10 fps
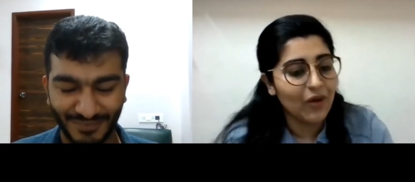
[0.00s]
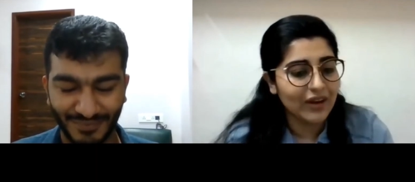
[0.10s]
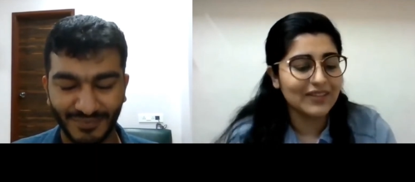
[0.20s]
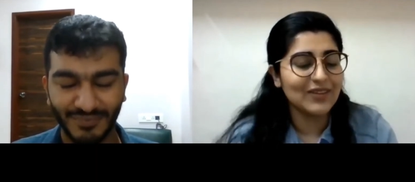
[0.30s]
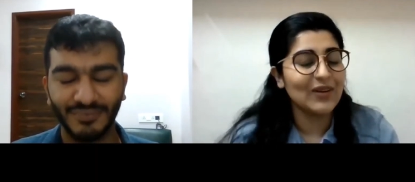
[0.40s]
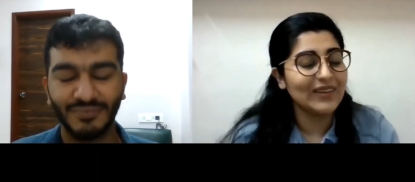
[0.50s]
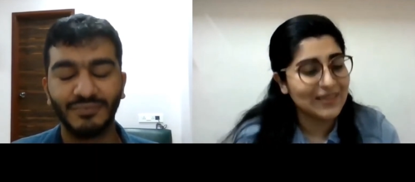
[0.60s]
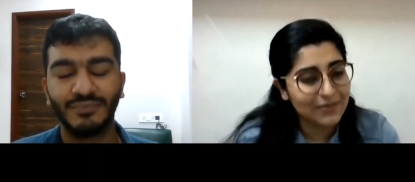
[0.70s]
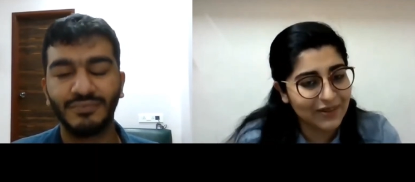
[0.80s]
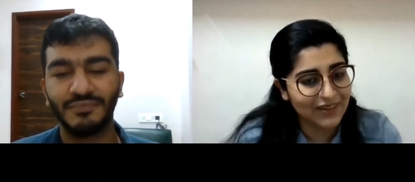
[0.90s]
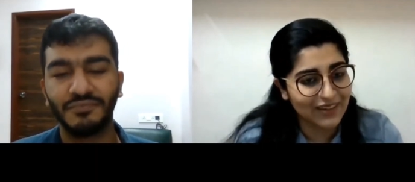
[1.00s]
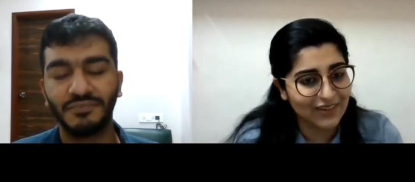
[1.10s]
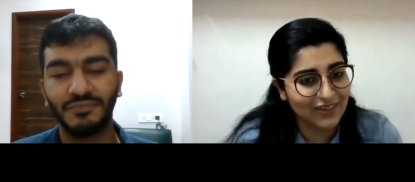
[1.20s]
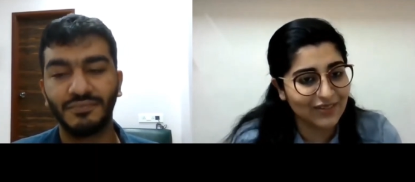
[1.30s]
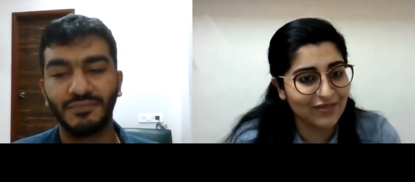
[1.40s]
Speaker 1: what your
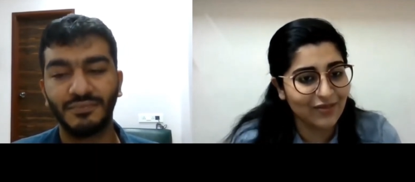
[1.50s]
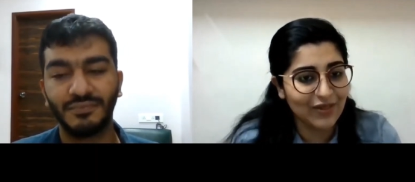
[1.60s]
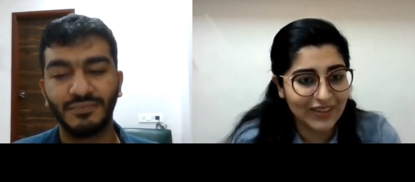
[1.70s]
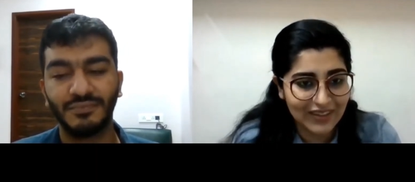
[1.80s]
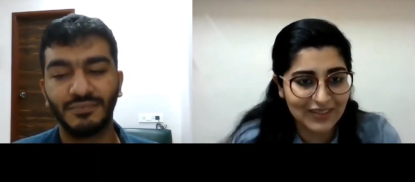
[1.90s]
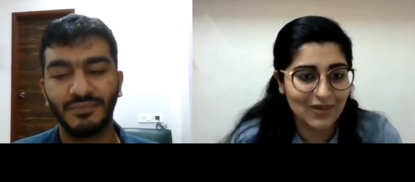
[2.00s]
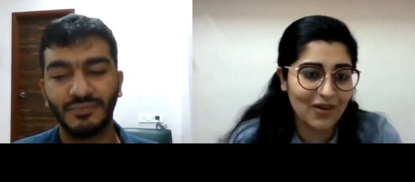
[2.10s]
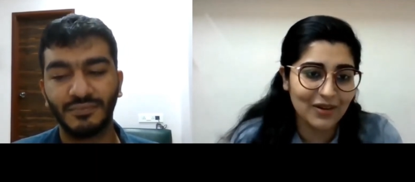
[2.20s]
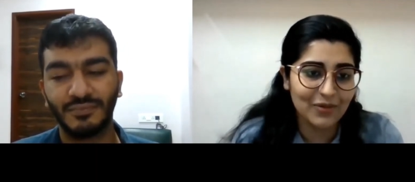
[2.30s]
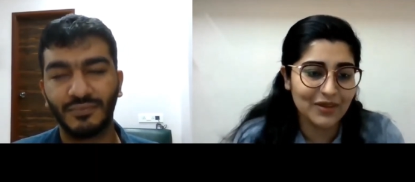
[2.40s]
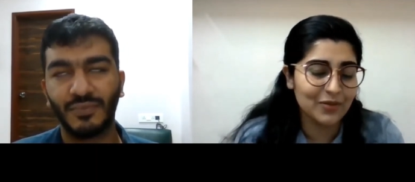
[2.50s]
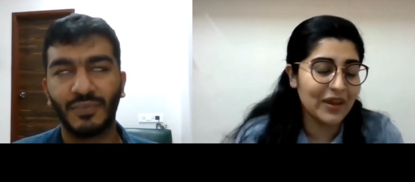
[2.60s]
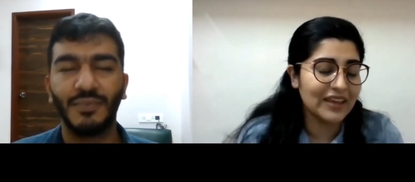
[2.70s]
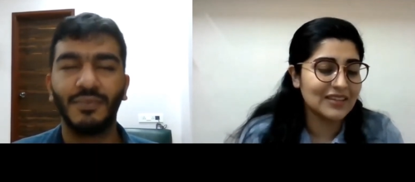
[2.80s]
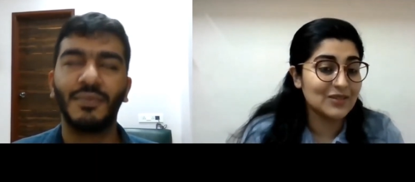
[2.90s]
inspiration for this story was?
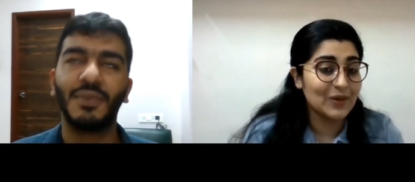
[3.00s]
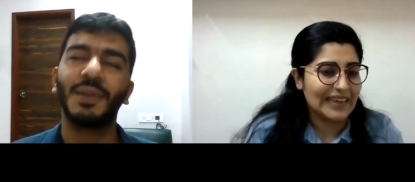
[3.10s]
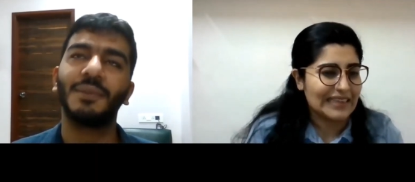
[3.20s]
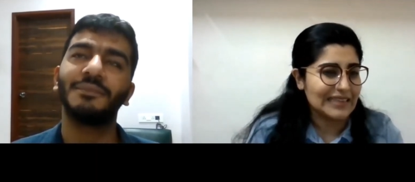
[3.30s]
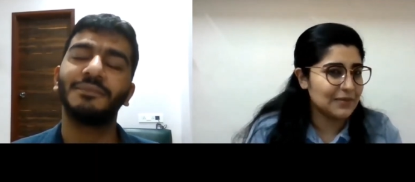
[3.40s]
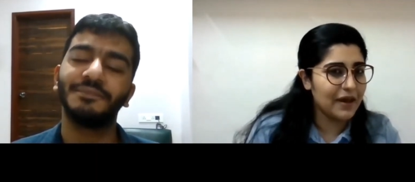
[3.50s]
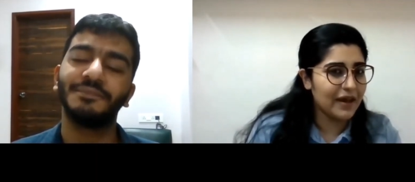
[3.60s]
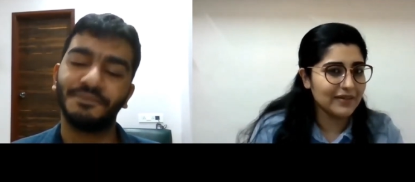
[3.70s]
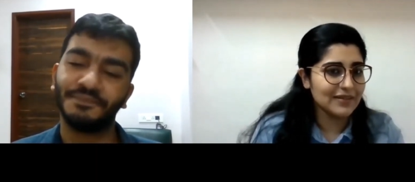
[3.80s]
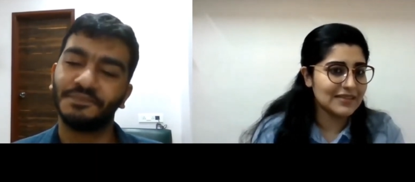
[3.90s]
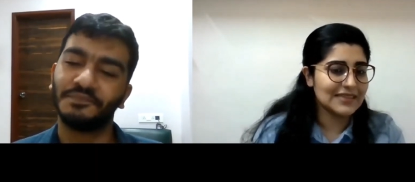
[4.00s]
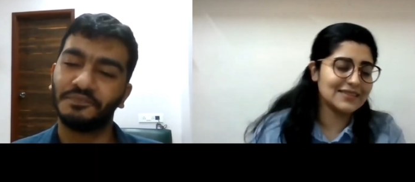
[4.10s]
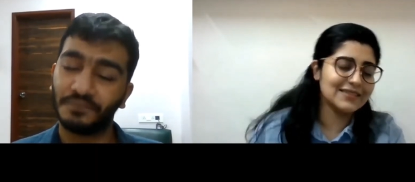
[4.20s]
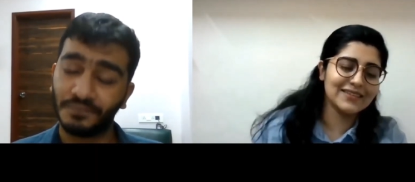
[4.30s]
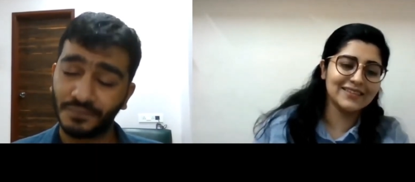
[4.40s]
Where did you get inspired?
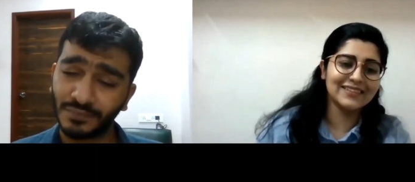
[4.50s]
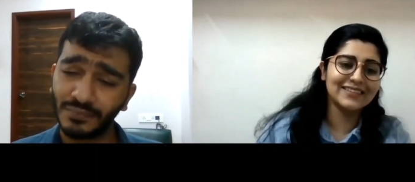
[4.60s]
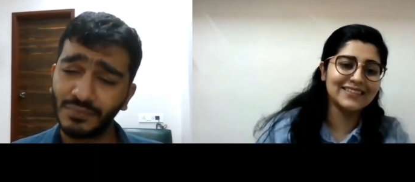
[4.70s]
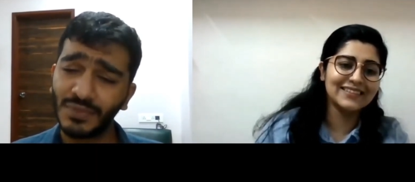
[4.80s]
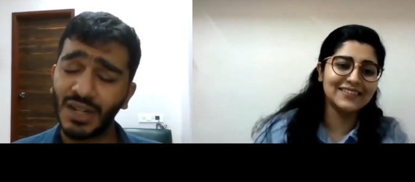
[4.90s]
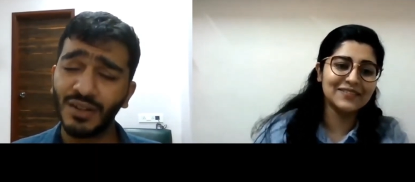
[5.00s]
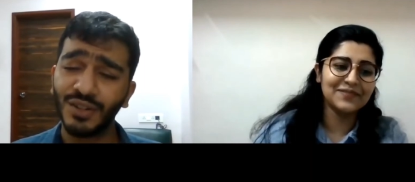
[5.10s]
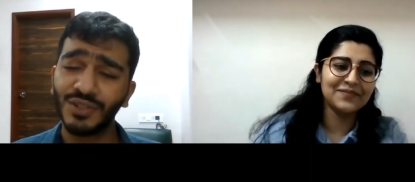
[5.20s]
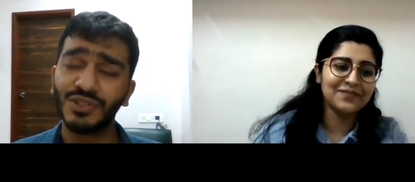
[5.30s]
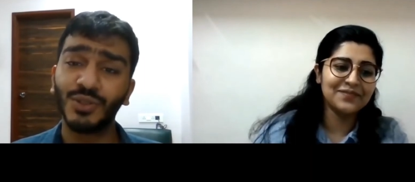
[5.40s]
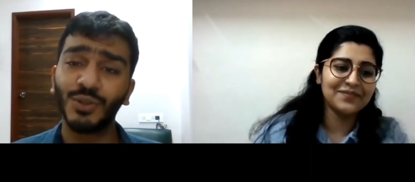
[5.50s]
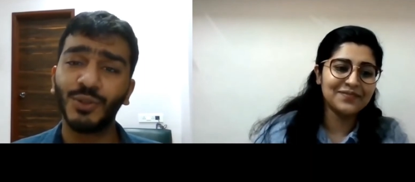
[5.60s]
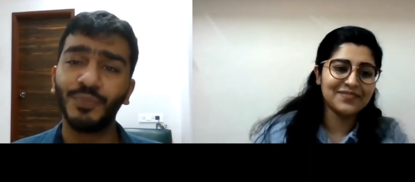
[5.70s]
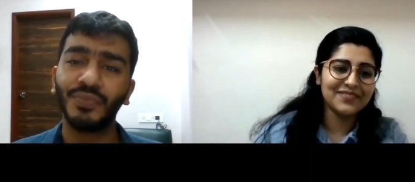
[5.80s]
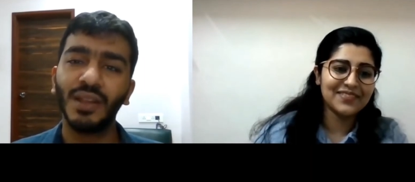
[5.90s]

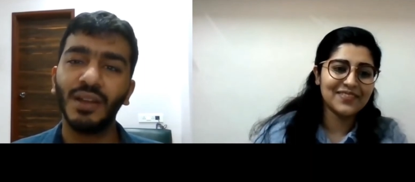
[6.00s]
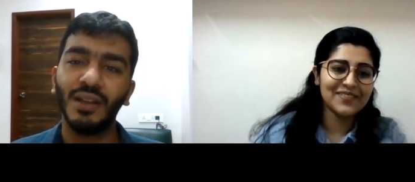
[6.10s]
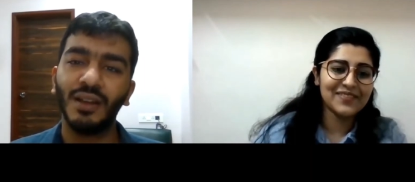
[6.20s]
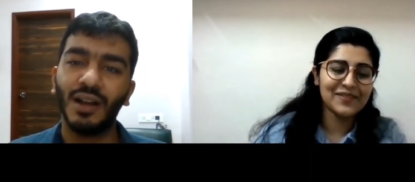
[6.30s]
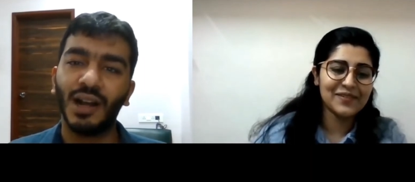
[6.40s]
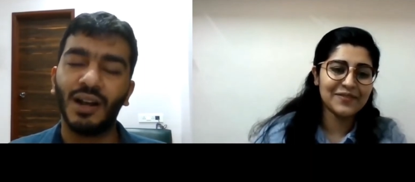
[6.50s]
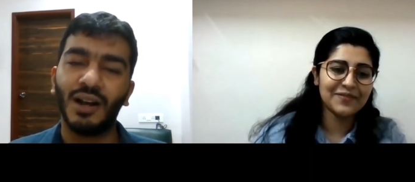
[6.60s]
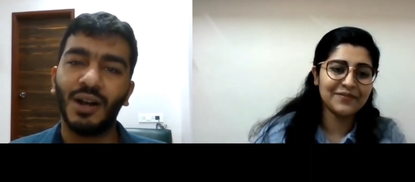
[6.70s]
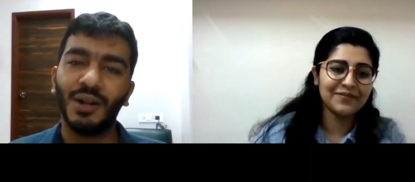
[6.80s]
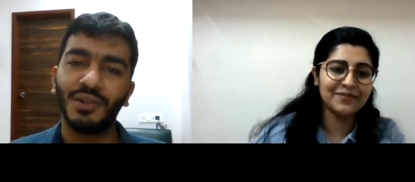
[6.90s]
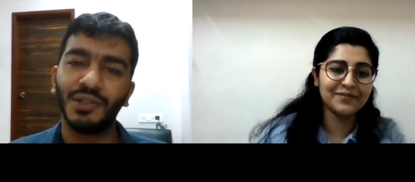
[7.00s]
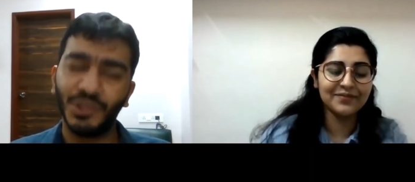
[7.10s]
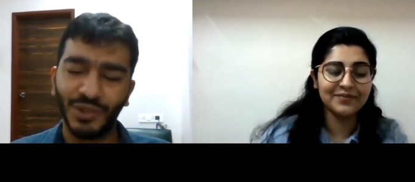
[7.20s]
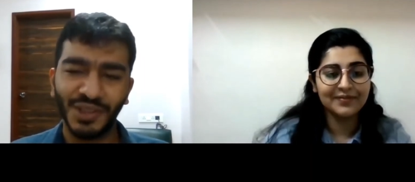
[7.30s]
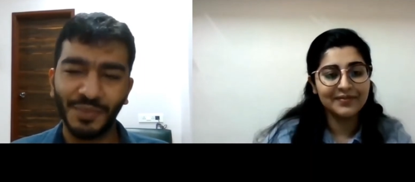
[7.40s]
Speaker 2: So uh,
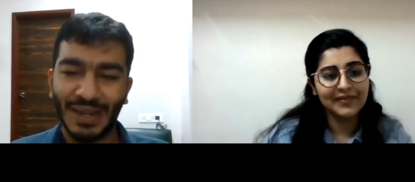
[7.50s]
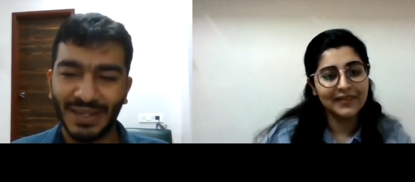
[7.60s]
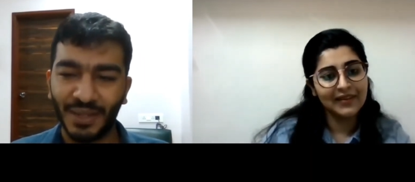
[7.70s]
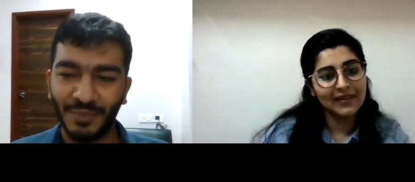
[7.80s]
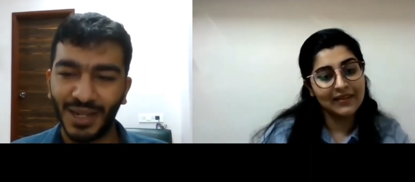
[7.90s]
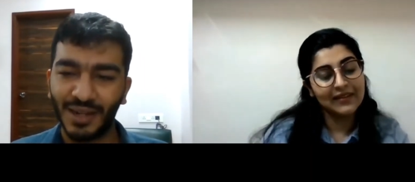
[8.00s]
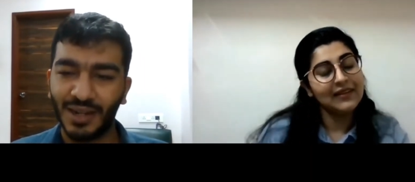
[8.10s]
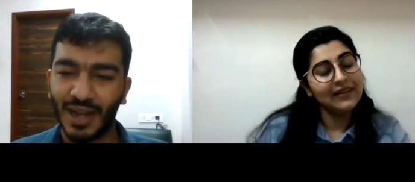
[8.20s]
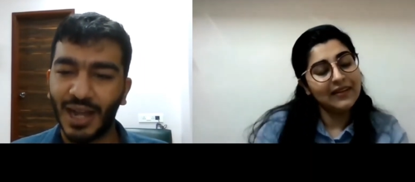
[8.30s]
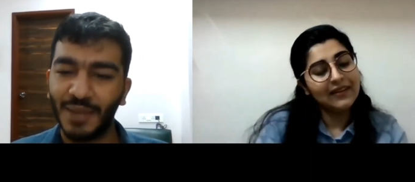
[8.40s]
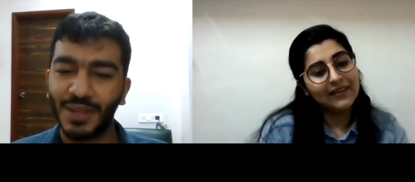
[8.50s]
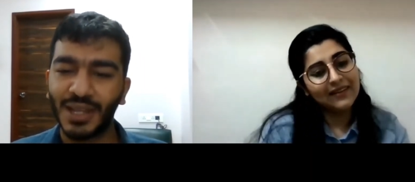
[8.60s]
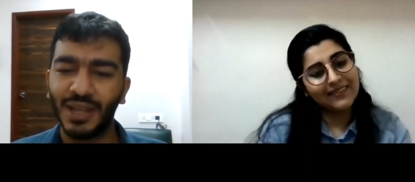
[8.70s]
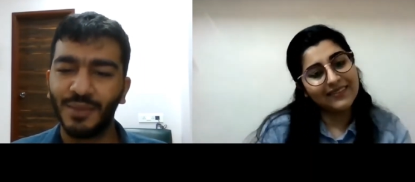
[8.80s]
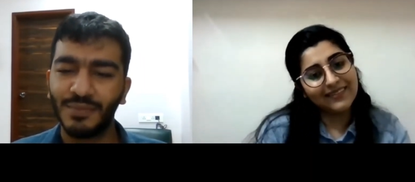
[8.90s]
during the pandemic, I
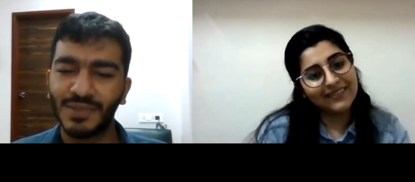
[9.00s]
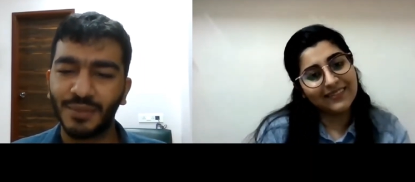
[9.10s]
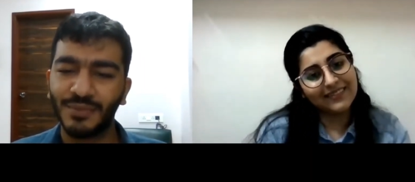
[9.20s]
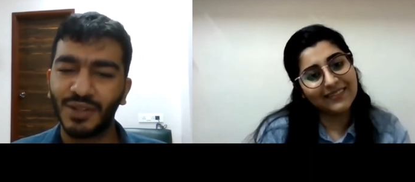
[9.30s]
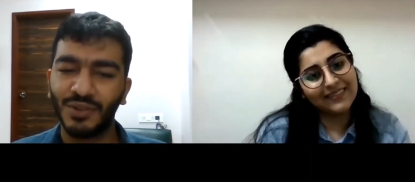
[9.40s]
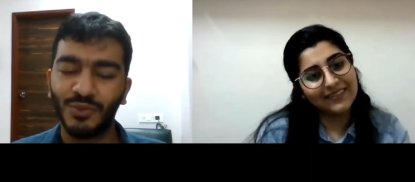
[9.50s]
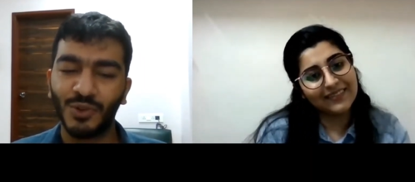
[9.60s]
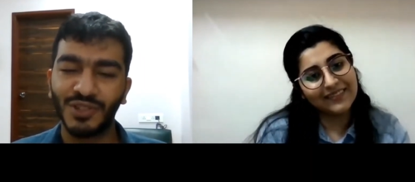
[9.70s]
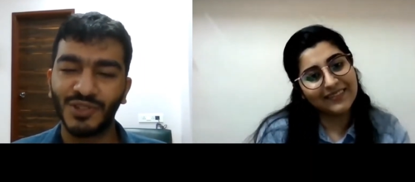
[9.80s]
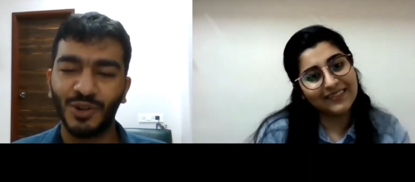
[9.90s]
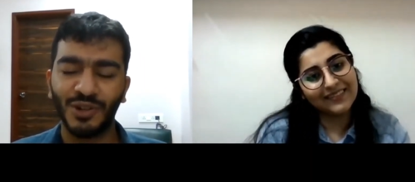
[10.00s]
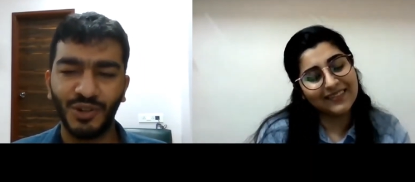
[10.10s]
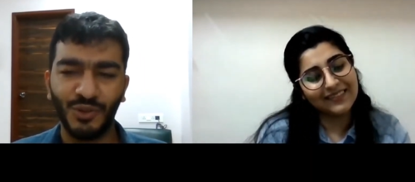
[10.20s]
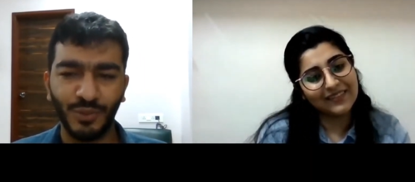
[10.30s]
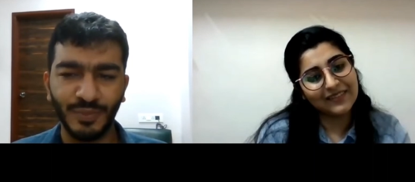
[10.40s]
became something of what is called a
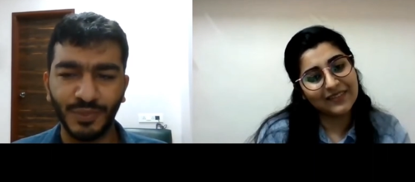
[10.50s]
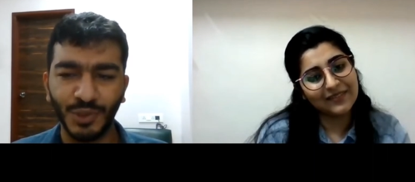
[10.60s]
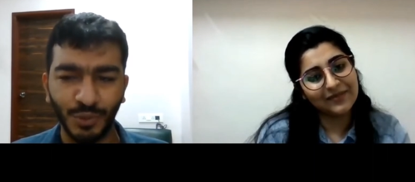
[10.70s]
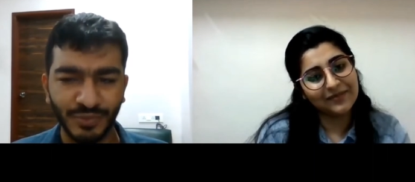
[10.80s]
doom, doom